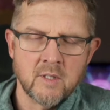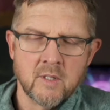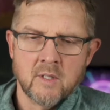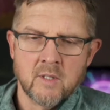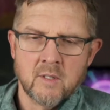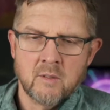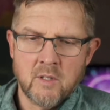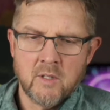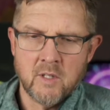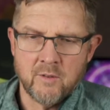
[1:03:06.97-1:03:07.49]

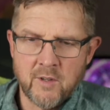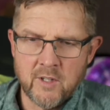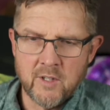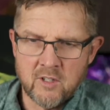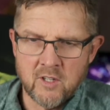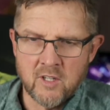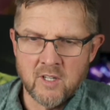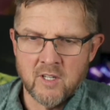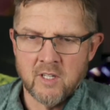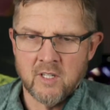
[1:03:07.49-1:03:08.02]
Well, it
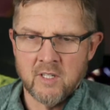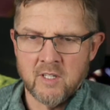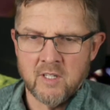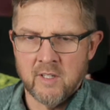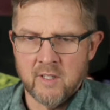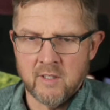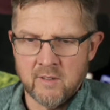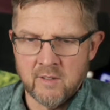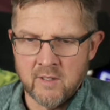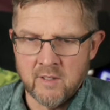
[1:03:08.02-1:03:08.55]

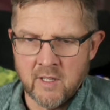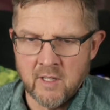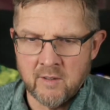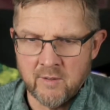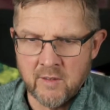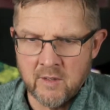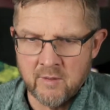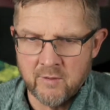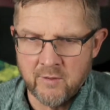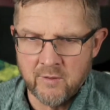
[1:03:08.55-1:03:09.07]

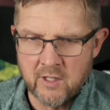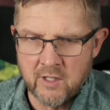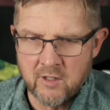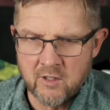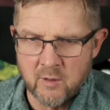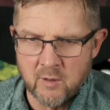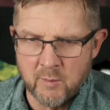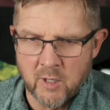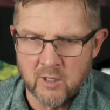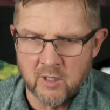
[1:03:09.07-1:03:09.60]
fits
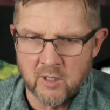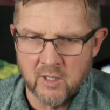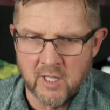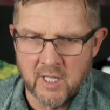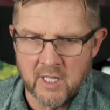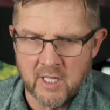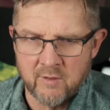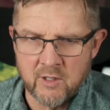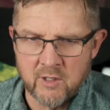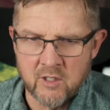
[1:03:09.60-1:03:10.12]
the model.
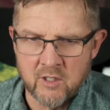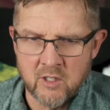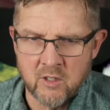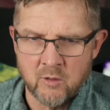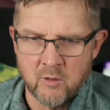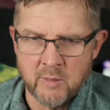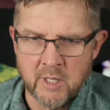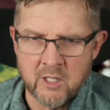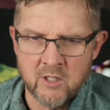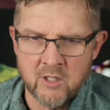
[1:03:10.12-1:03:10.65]
And if he's a young
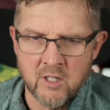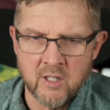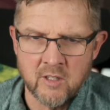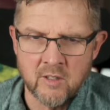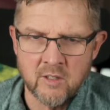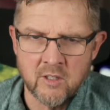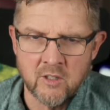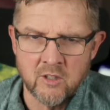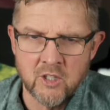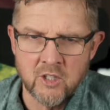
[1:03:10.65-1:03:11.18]
manager
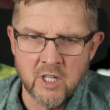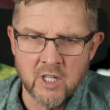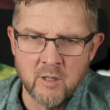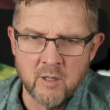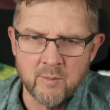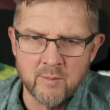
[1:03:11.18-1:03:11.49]
and cheap,